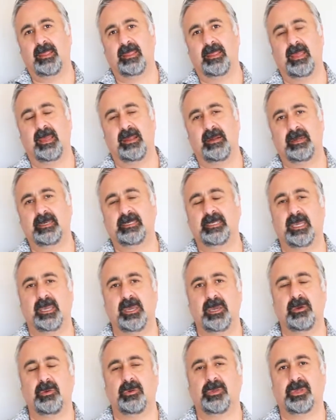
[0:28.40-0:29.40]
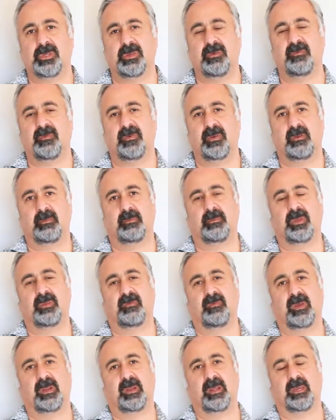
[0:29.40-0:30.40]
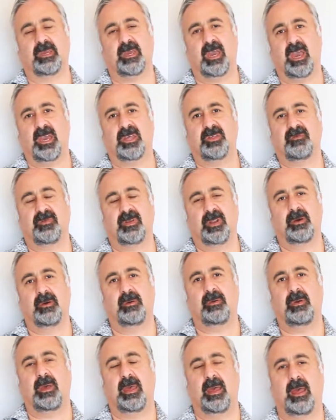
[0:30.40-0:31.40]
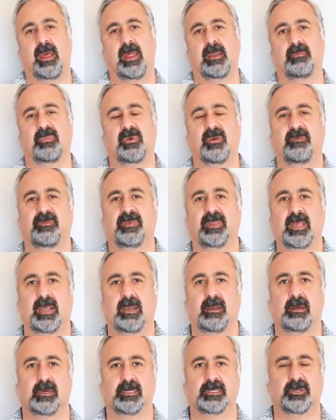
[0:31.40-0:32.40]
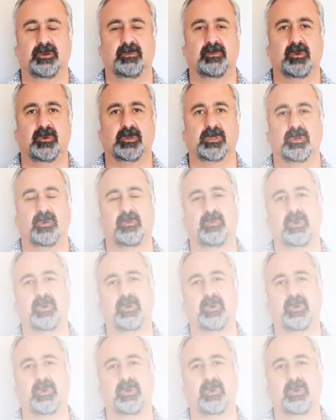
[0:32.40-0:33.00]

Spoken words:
There is a huge difference between a cash flow and profit and loss report. So